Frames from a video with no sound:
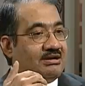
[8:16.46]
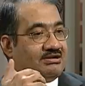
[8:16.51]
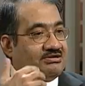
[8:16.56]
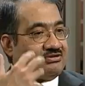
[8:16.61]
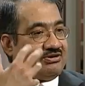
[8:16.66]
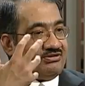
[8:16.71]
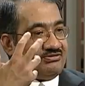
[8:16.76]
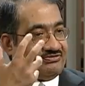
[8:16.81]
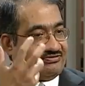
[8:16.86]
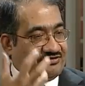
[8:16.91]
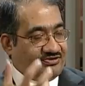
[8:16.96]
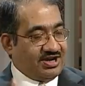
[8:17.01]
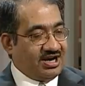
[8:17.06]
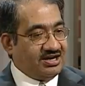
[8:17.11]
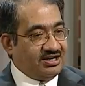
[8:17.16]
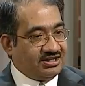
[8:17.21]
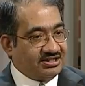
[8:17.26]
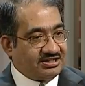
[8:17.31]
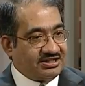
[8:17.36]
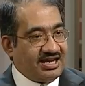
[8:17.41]
sort of
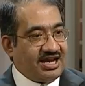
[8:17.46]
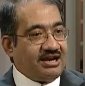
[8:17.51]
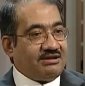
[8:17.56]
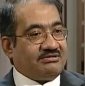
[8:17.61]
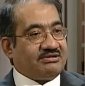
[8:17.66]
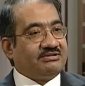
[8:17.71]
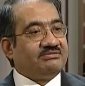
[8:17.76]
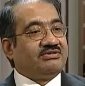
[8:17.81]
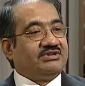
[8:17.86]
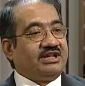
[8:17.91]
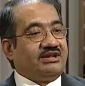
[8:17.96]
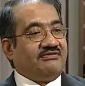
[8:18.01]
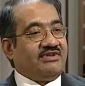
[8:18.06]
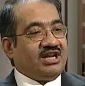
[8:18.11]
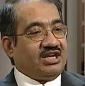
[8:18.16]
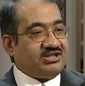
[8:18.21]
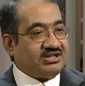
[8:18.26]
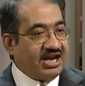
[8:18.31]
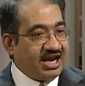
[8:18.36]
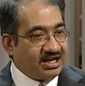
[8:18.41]
understand that when
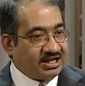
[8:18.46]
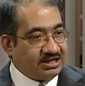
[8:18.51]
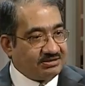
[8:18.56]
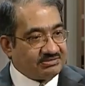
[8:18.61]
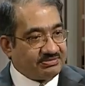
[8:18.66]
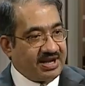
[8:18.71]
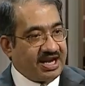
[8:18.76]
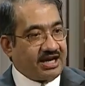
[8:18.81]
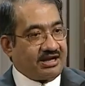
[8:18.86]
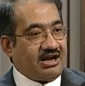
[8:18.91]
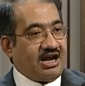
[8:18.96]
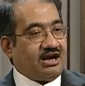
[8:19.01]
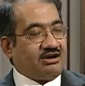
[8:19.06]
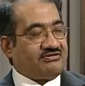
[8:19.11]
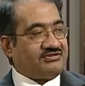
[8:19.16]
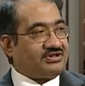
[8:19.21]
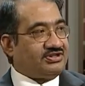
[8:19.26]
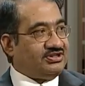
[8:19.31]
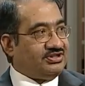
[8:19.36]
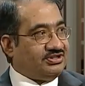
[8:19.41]
a child comes back out
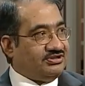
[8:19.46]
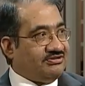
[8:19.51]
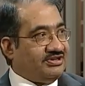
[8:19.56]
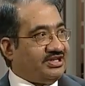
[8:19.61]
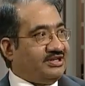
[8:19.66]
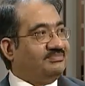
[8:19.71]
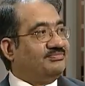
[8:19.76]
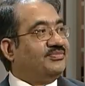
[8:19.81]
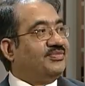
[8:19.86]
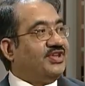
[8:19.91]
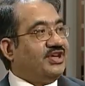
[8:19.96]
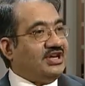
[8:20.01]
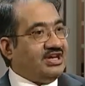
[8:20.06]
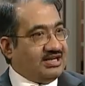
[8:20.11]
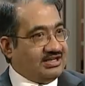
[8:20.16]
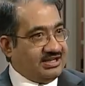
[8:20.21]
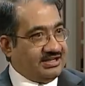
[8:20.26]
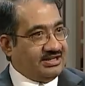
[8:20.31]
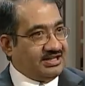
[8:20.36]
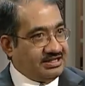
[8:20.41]
of surgery,
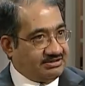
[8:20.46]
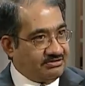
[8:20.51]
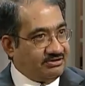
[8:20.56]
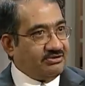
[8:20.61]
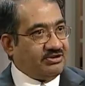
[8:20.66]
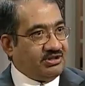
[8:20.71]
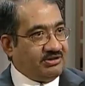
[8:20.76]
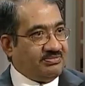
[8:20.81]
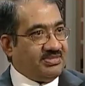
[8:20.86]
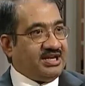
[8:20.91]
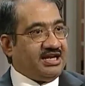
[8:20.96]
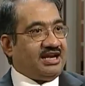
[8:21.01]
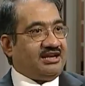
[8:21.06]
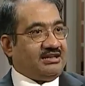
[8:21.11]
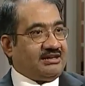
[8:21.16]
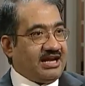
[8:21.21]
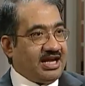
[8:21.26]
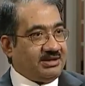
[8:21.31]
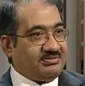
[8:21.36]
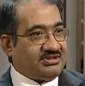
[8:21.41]
that there's going to be, and
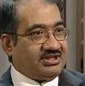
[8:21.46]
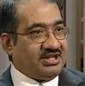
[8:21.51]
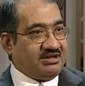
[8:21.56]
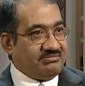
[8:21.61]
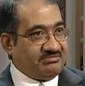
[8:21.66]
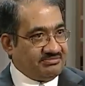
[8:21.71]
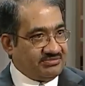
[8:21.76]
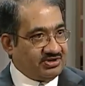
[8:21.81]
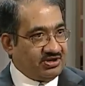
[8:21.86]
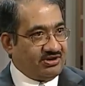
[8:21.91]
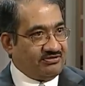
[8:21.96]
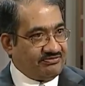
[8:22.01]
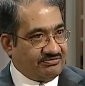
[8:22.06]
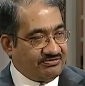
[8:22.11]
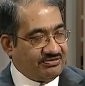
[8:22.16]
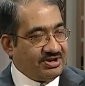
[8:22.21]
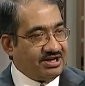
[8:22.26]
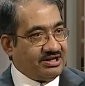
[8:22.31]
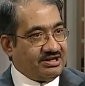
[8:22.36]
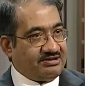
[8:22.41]
it helps them sort
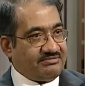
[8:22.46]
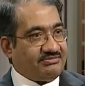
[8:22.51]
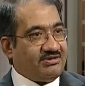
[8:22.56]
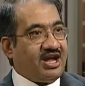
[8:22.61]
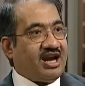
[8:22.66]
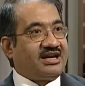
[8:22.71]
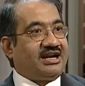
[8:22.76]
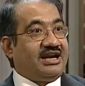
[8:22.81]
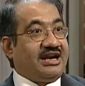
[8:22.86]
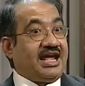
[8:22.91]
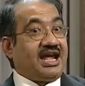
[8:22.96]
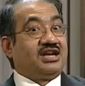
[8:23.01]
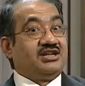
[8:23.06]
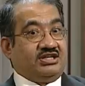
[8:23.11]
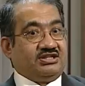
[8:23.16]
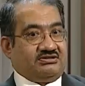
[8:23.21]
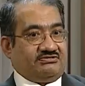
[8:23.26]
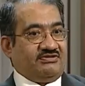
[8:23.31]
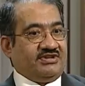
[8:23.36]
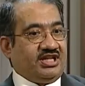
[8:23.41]
of not get
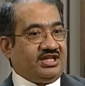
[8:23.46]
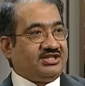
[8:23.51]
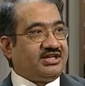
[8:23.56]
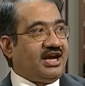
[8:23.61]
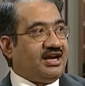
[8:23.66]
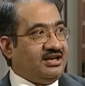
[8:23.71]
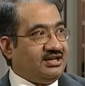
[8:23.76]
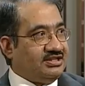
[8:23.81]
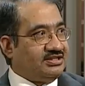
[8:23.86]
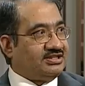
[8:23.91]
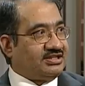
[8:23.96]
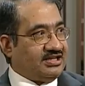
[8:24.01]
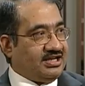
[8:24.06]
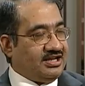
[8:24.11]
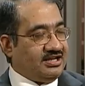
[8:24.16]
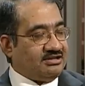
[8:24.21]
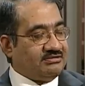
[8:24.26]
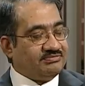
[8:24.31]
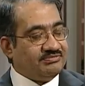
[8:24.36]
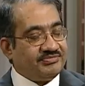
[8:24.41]
anxious when the child is
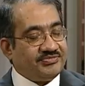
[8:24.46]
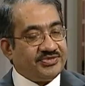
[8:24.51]
ill.